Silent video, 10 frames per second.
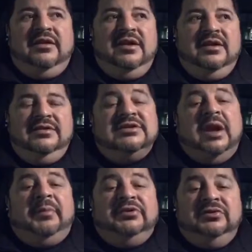that this
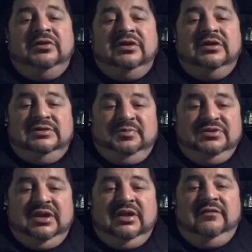opportunity is
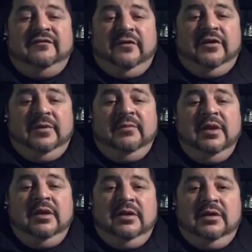presented for them
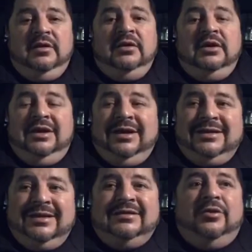
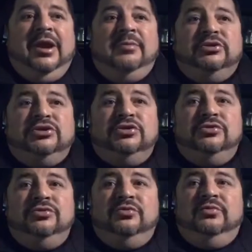and that they're able
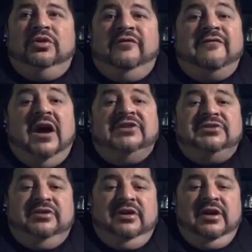to,
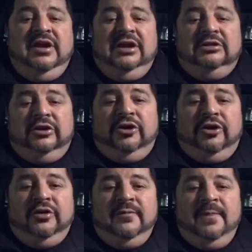foster and
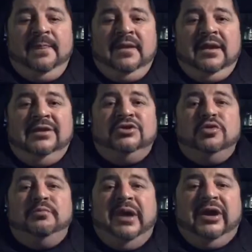learn and
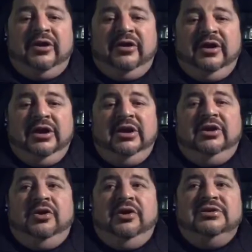do better and
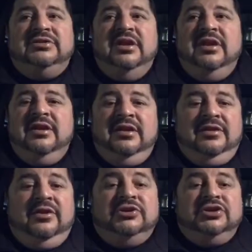encourage
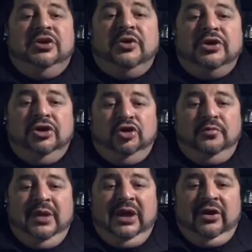their children to
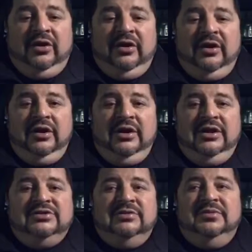do better
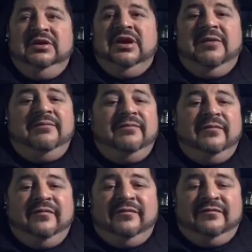and to become
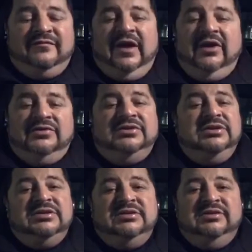vital
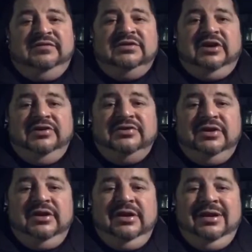citizens of this
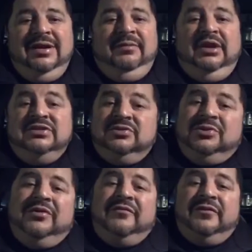country. Because in
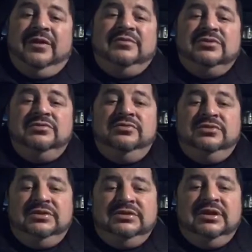order for them to
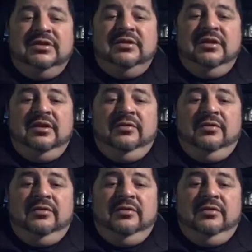succeed,